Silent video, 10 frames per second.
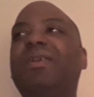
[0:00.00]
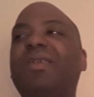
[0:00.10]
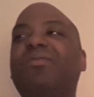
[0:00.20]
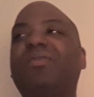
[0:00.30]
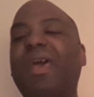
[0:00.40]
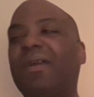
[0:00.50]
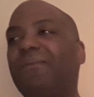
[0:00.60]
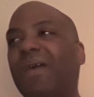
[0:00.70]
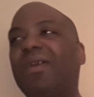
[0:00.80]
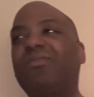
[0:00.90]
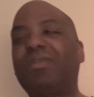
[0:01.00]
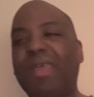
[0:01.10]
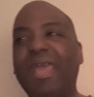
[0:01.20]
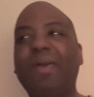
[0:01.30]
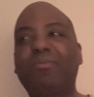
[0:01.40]
get sacrificed your
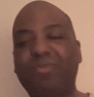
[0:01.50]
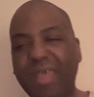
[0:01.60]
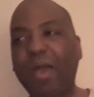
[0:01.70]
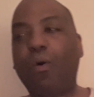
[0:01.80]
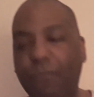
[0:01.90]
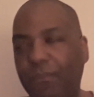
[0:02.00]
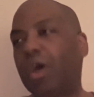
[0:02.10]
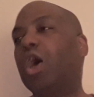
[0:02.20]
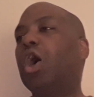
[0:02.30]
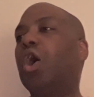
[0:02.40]
damn self.